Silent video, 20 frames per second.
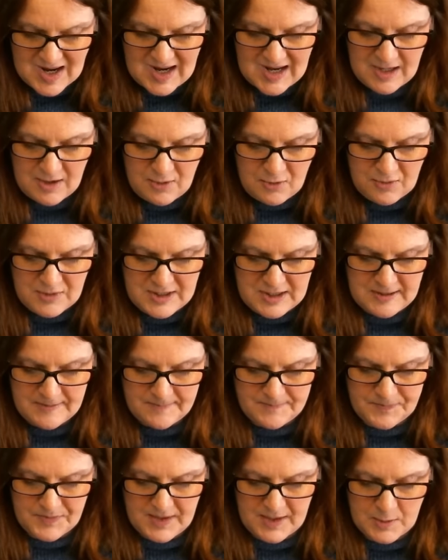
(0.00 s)
angry
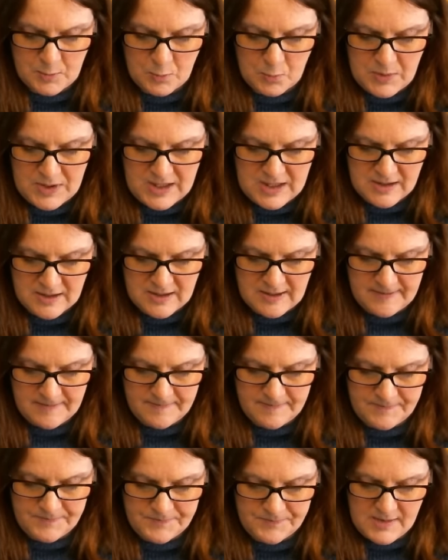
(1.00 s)
and weak.
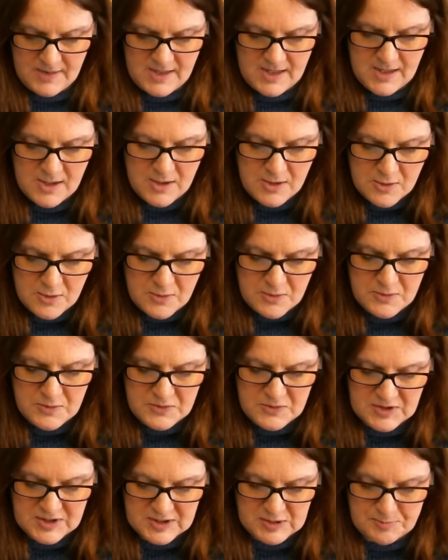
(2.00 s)
He
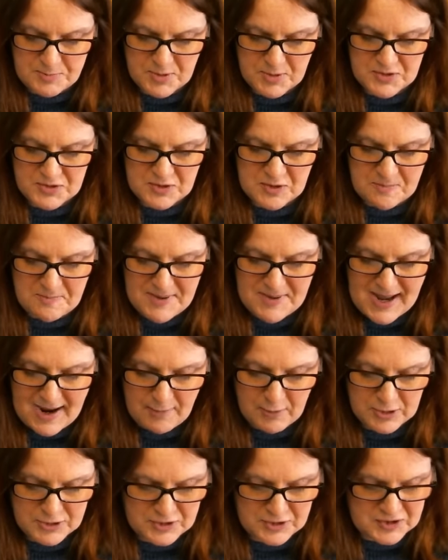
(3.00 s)
used his personal
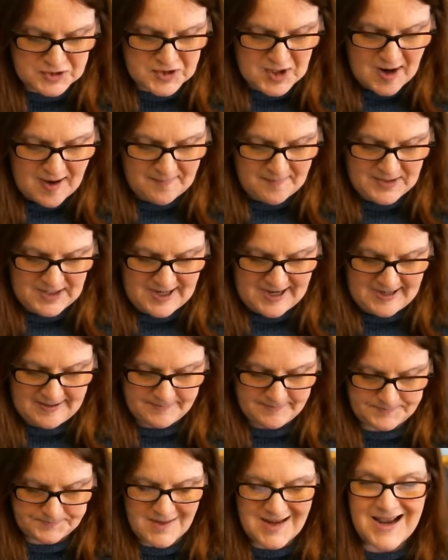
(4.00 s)
power to
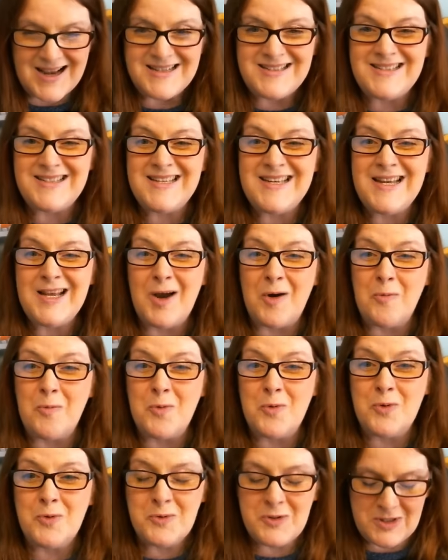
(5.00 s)
dominate. I see a
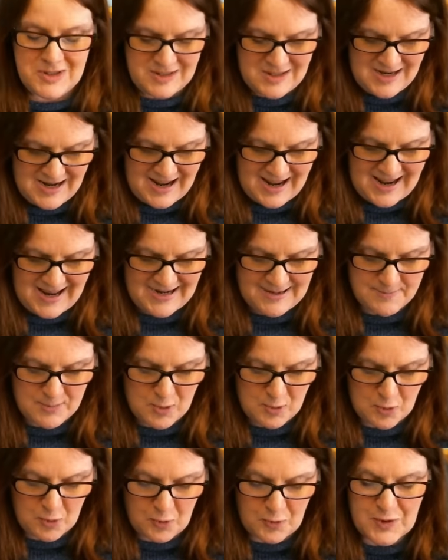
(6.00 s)
wounded
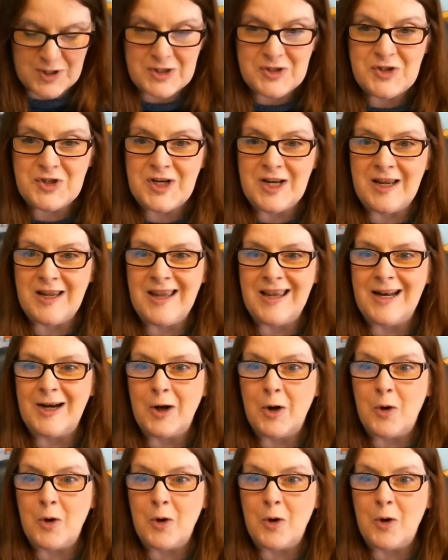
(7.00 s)
animal cringing in a